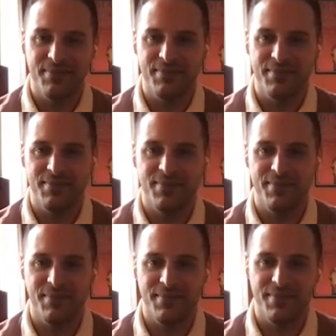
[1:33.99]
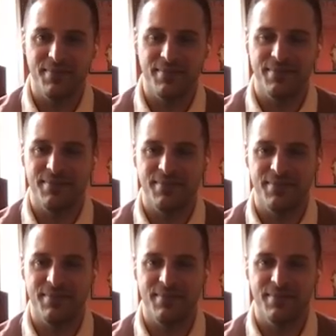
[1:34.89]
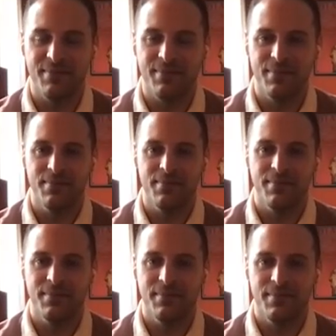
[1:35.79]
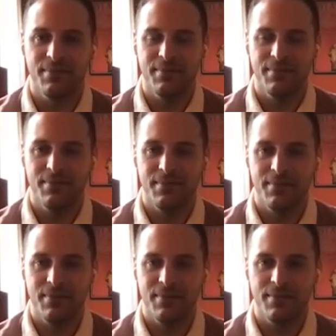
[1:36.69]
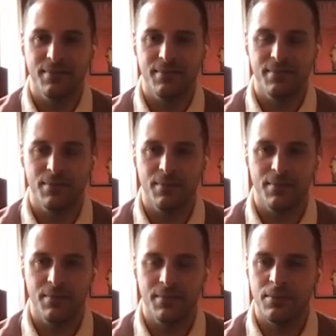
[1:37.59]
[no speech]